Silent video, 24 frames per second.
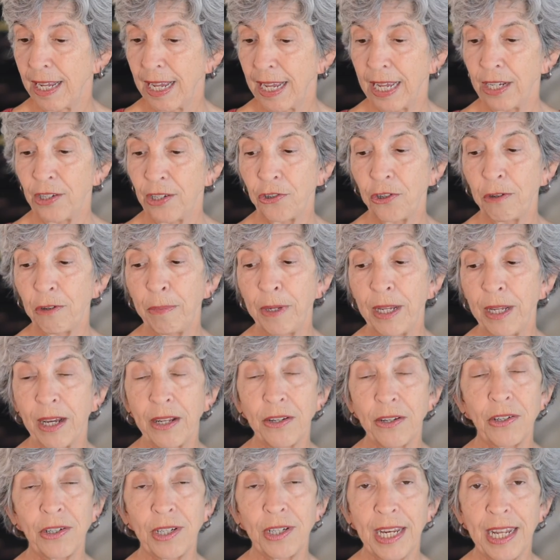and should be
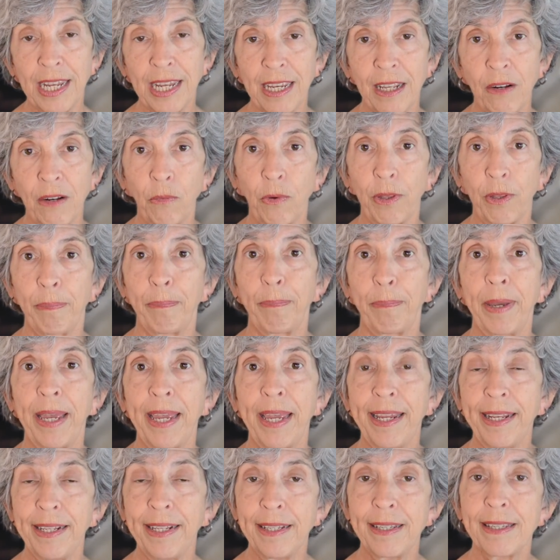undertaken with
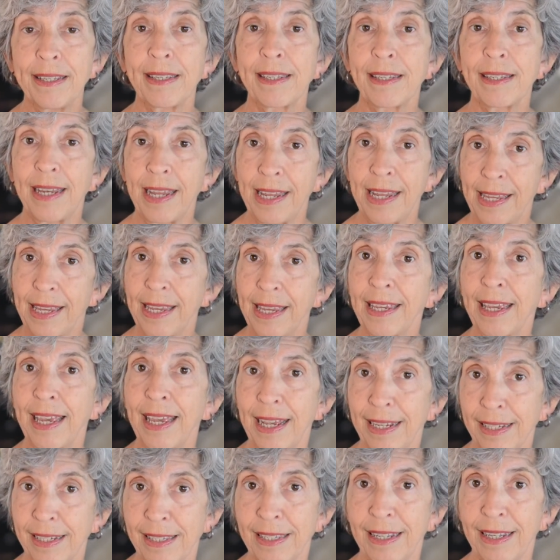painstaking
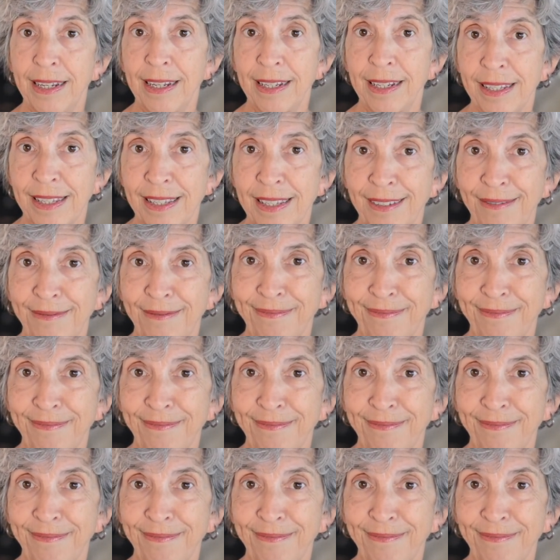excellence.